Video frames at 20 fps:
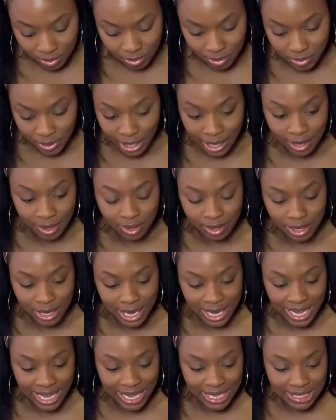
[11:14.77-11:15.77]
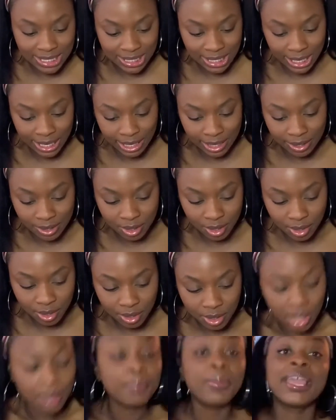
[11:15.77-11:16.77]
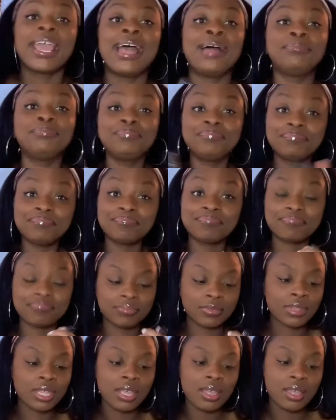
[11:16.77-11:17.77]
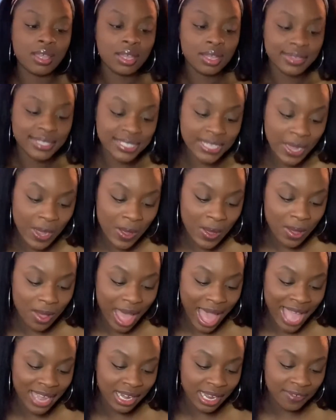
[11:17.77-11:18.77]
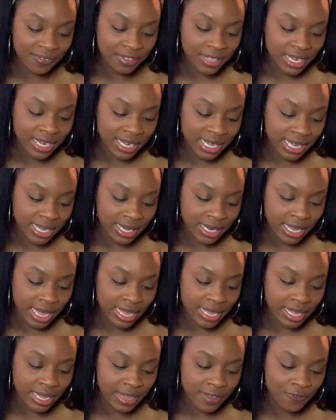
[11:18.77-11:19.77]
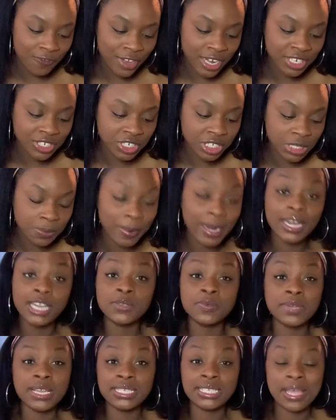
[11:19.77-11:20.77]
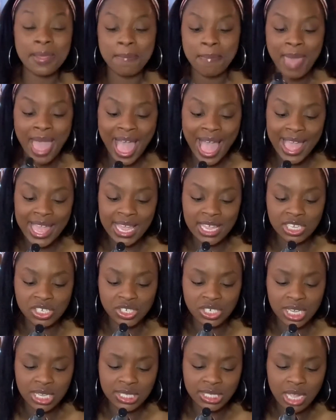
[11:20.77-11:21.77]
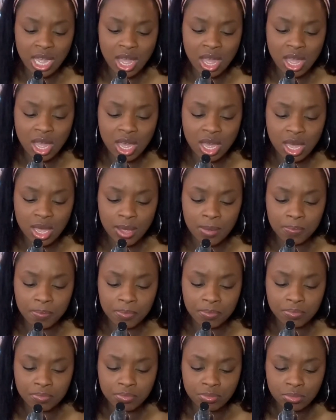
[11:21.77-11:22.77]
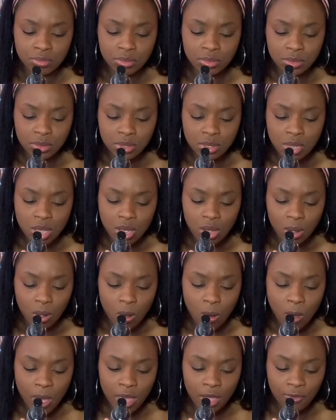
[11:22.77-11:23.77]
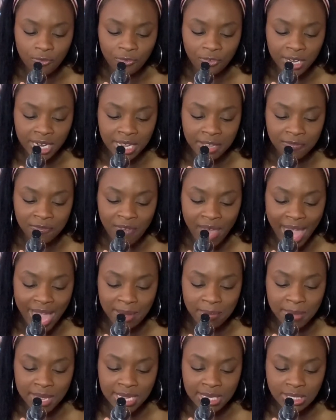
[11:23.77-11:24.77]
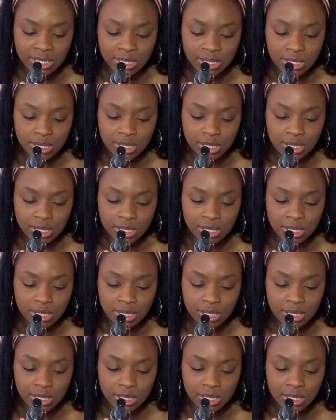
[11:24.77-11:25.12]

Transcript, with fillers: Yeah, I can't see it. But yeah. So I definitely need a finishing spray. This one isn't matte, it's just um oil-free, fine mist,